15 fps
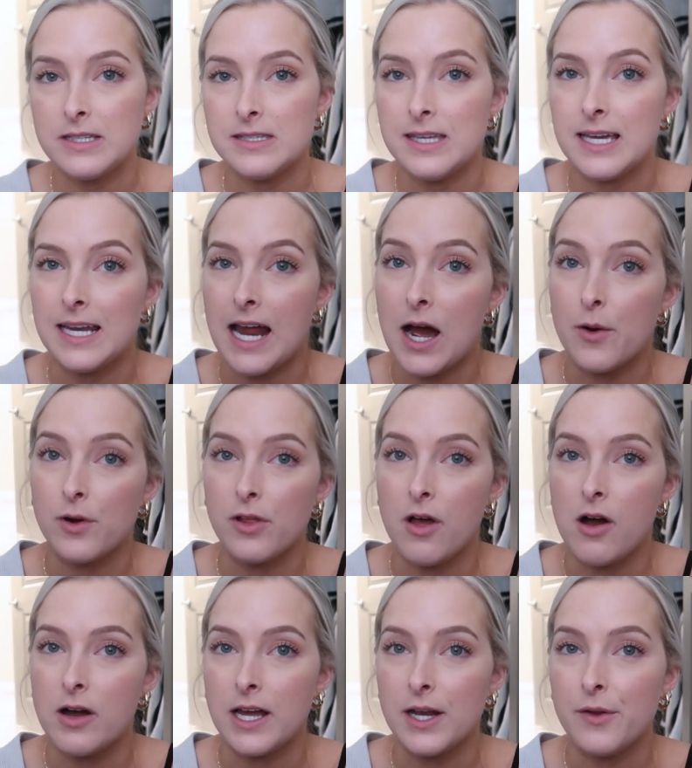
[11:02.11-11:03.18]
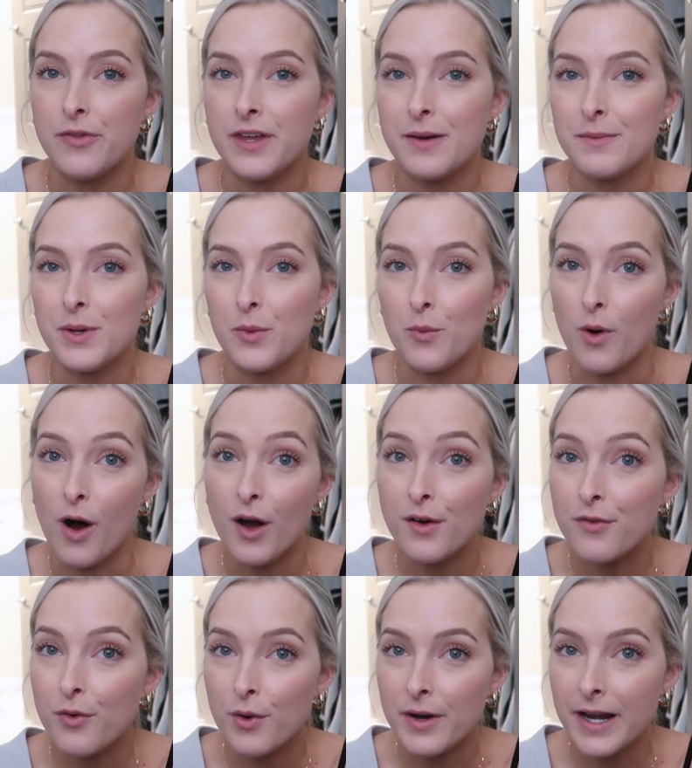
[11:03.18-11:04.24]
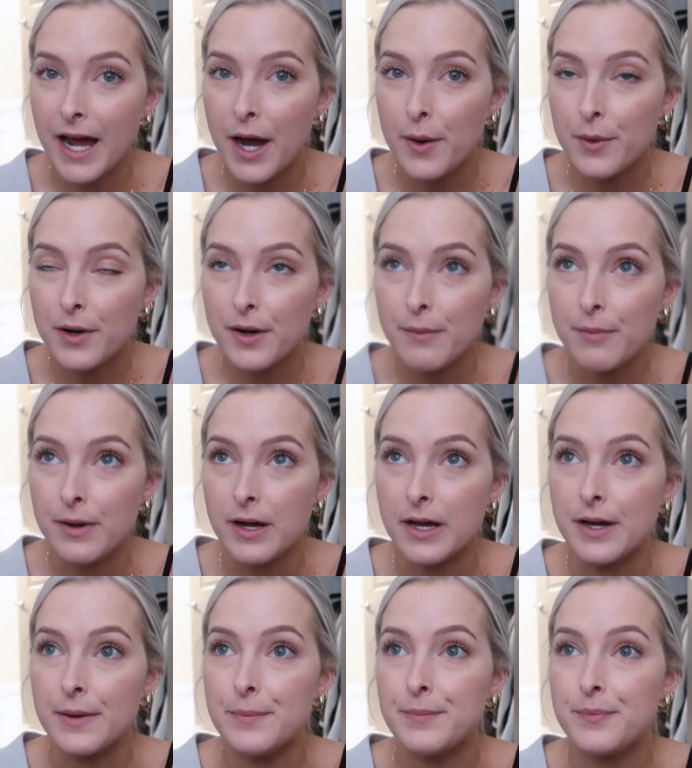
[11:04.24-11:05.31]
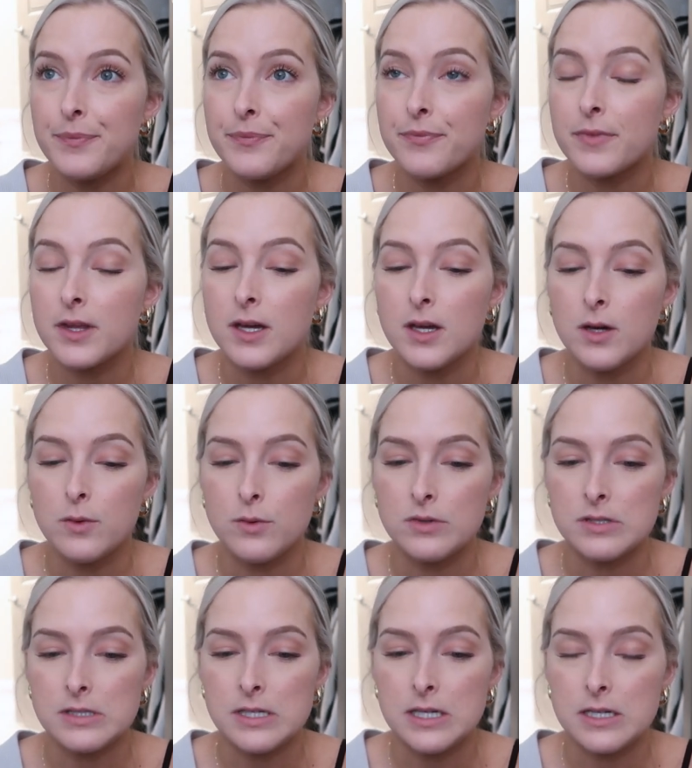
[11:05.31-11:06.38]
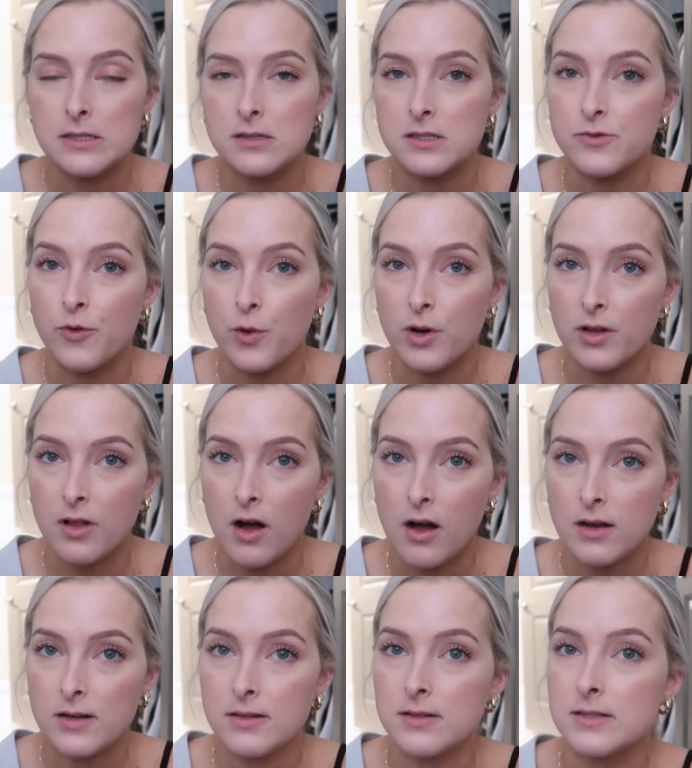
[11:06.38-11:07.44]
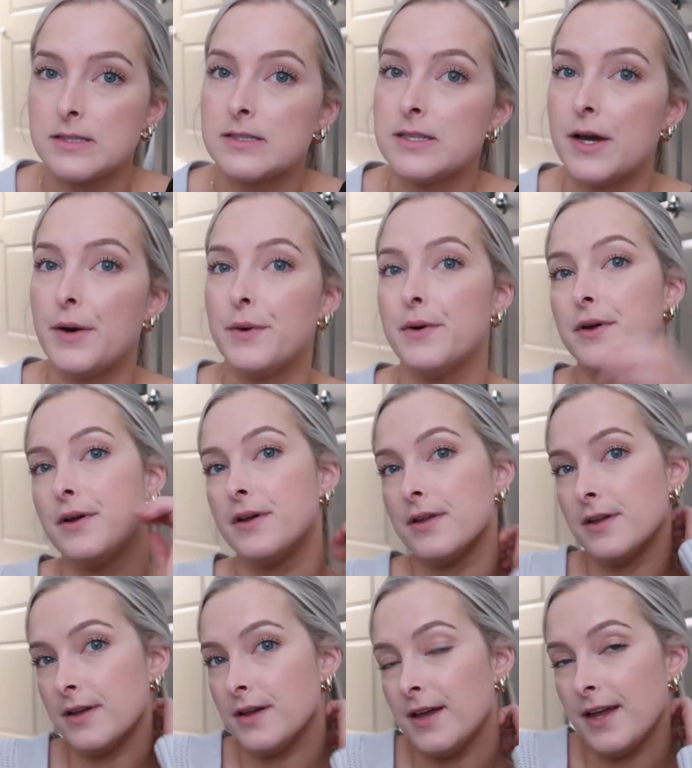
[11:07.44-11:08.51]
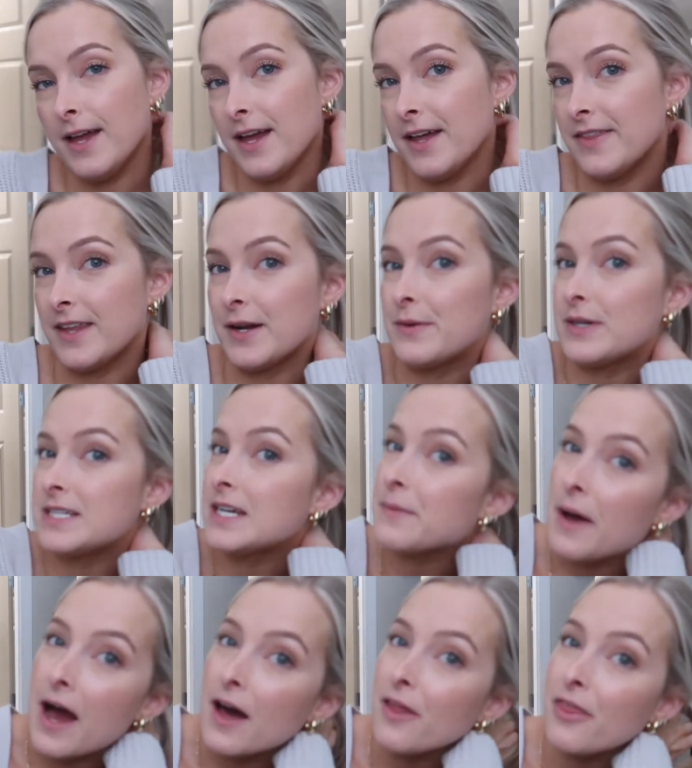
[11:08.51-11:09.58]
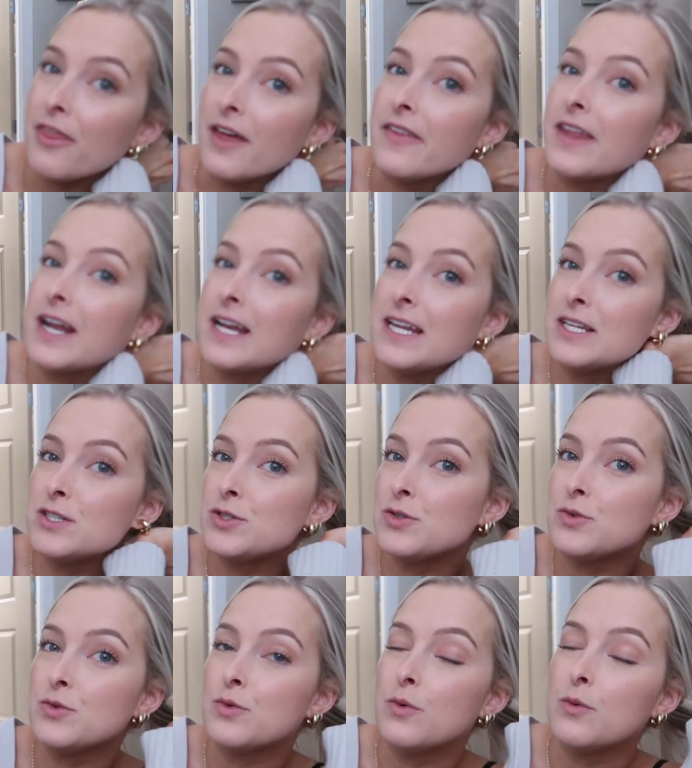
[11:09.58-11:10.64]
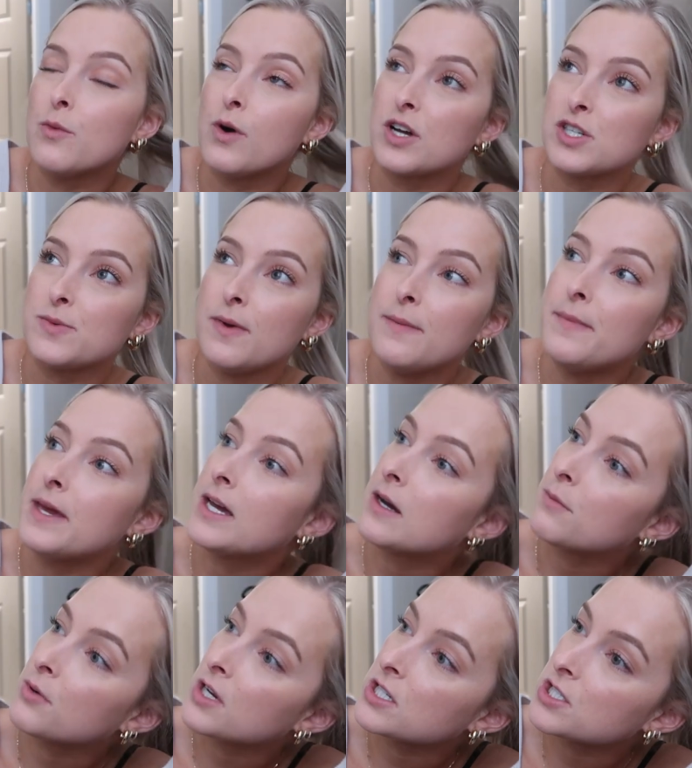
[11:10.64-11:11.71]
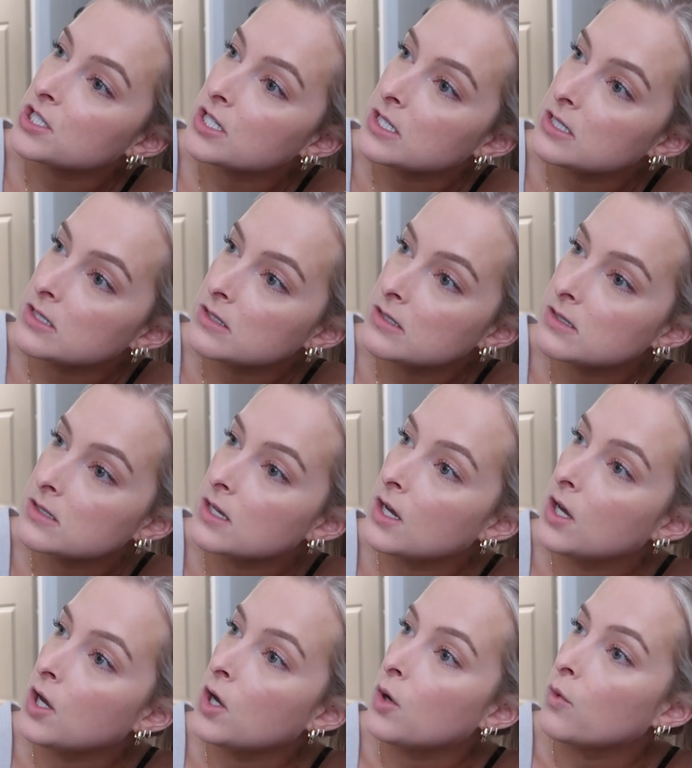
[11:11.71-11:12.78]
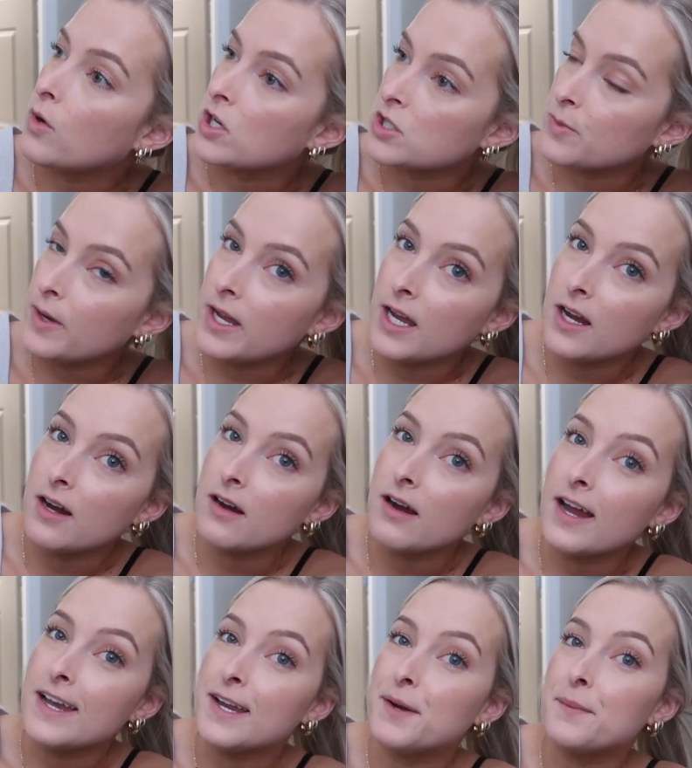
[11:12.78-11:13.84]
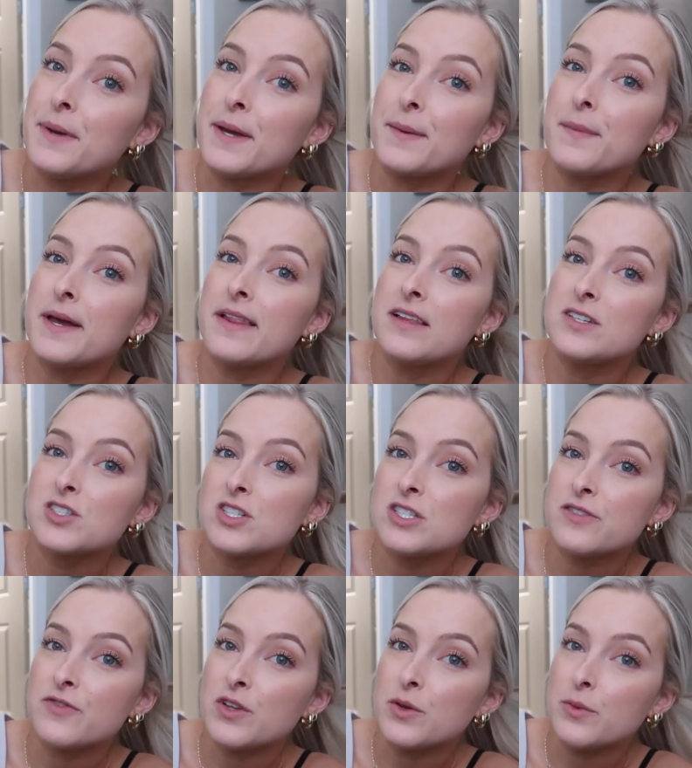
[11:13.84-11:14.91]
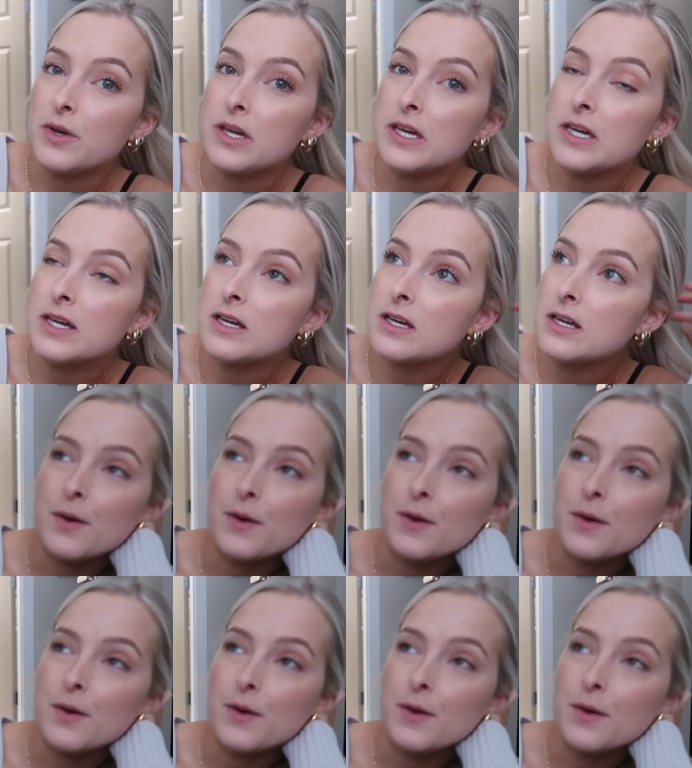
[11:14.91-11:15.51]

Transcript: It's like an hour long. I don't think I'm gonna walk for an hour, but we'll see because it's four o'clock. So then I want to take a bath, and then I need to wash my makeup brushes, wash my hair. I need to make my lunches for the week.